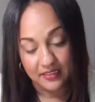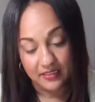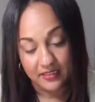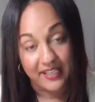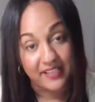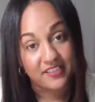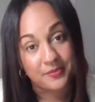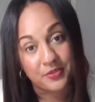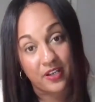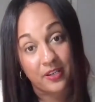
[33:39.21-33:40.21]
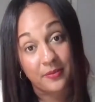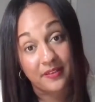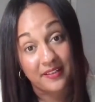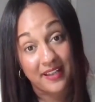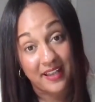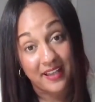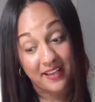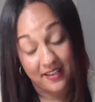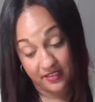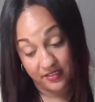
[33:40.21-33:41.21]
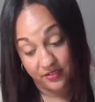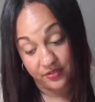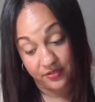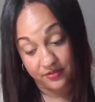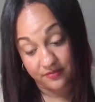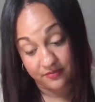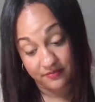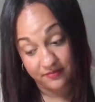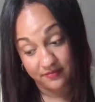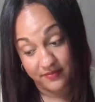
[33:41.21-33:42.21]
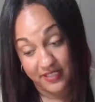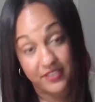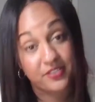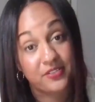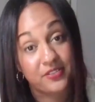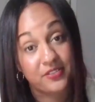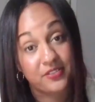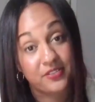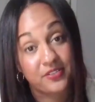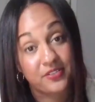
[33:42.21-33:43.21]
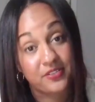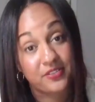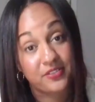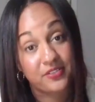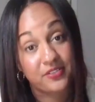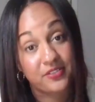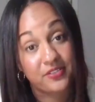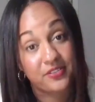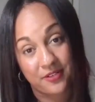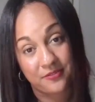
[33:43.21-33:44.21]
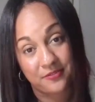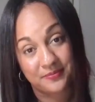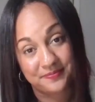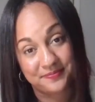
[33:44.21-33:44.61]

Like and subscribe. As you see fit. I know this was a rough one.